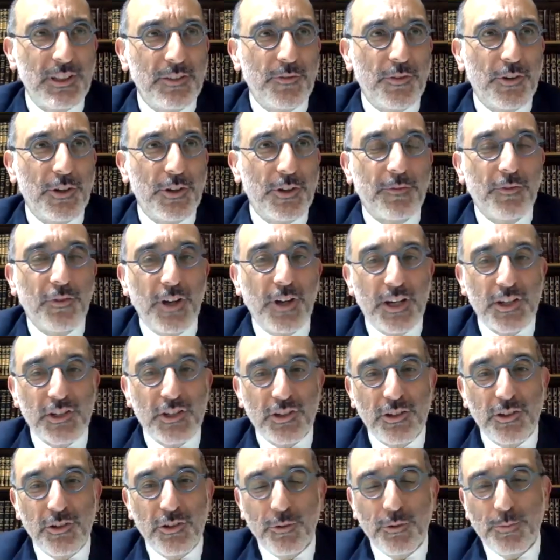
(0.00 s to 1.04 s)
for a fresh
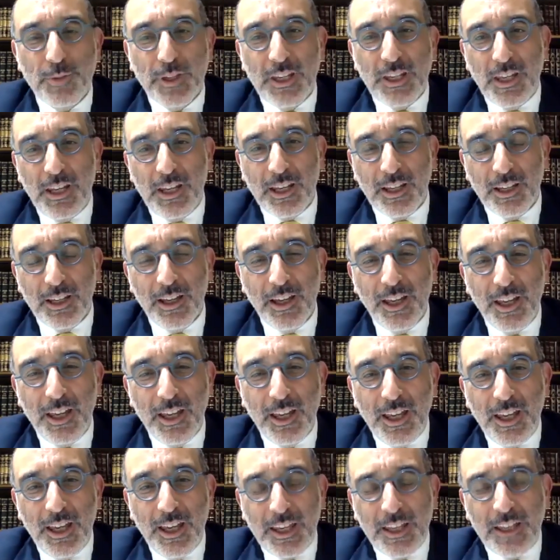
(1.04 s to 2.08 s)
and new beginning.
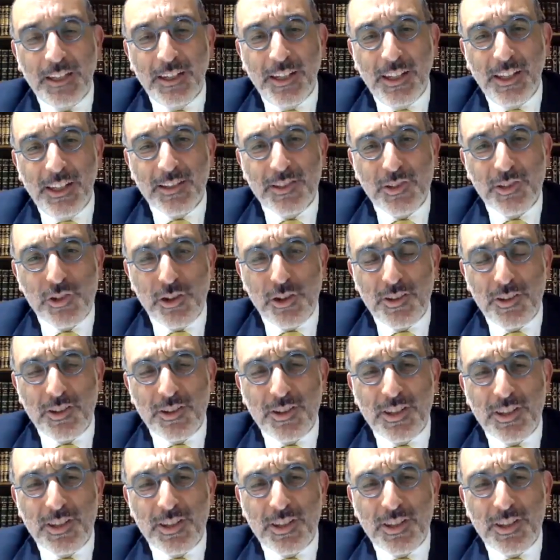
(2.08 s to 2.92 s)
In a certain